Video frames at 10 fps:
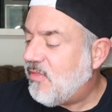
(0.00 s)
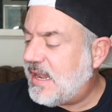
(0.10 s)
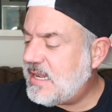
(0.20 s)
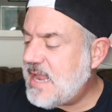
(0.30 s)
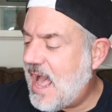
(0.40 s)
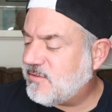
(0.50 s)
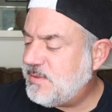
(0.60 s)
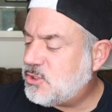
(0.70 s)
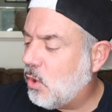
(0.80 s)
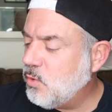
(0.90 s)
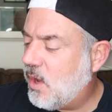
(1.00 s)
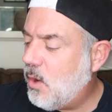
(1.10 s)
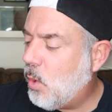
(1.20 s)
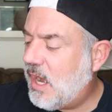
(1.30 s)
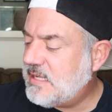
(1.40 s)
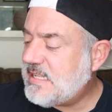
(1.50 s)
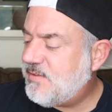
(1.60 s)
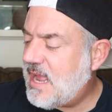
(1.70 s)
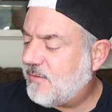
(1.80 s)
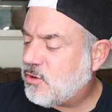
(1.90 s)
They didn't have to be told what it was,
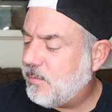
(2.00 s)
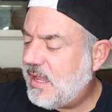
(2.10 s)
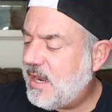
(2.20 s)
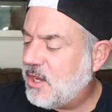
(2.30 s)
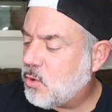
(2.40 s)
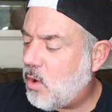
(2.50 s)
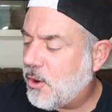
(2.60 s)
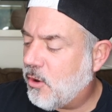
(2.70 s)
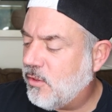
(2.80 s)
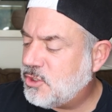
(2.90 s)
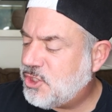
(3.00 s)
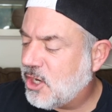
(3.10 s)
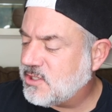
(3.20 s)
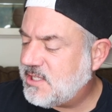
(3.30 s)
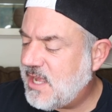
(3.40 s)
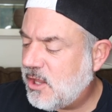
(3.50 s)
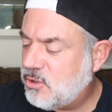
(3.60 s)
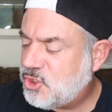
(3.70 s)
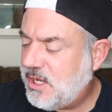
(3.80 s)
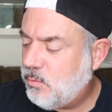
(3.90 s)
even after being underwater all those years. The
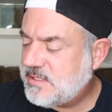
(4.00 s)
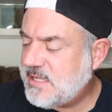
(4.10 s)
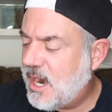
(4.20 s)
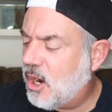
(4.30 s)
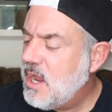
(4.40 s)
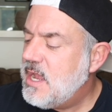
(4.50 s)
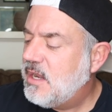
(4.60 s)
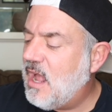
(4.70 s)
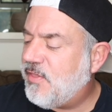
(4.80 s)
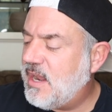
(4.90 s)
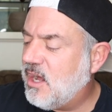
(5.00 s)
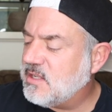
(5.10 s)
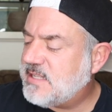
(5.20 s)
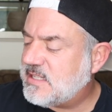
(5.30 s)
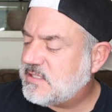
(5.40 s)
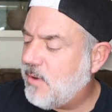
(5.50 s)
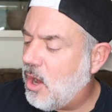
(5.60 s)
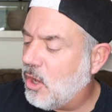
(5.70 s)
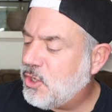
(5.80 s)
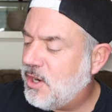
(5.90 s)
yellow sheen was there. Nothing else that
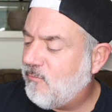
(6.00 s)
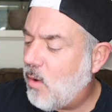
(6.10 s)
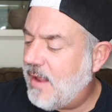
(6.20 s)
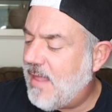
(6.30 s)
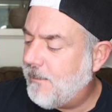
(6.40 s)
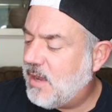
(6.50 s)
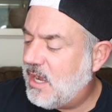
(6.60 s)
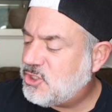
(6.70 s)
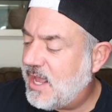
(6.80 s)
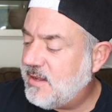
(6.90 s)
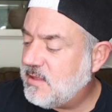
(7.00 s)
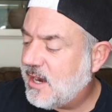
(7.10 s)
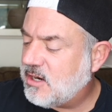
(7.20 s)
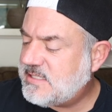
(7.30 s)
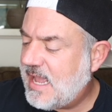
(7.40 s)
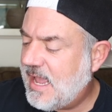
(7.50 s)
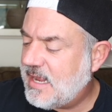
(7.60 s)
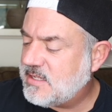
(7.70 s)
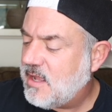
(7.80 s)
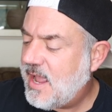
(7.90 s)
small could have weighed that much, and in Larry's
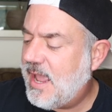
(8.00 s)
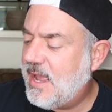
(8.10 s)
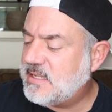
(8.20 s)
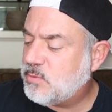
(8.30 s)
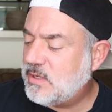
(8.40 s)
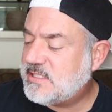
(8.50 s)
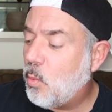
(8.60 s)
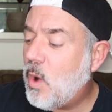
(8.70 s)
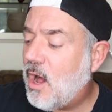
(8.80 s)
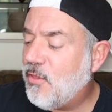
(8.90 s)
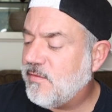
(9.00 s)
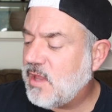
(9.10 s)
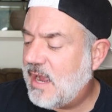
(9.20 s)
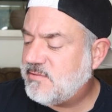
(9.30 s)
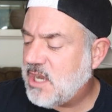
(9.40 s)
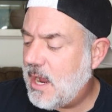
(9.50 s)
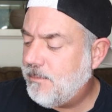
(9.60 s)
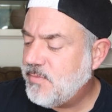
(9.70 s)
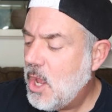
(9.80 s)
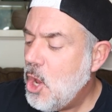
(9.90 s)
hands was the wealth of a lifetime.